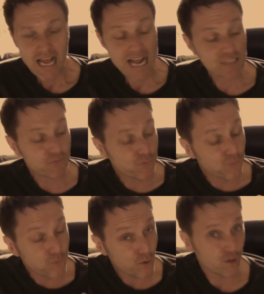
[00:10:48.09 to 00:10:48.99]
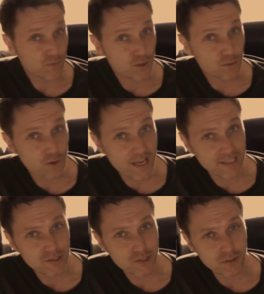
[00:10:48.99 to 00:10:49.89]
It's full of
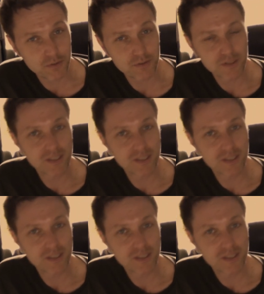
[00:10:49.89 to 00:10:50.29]
great tunes.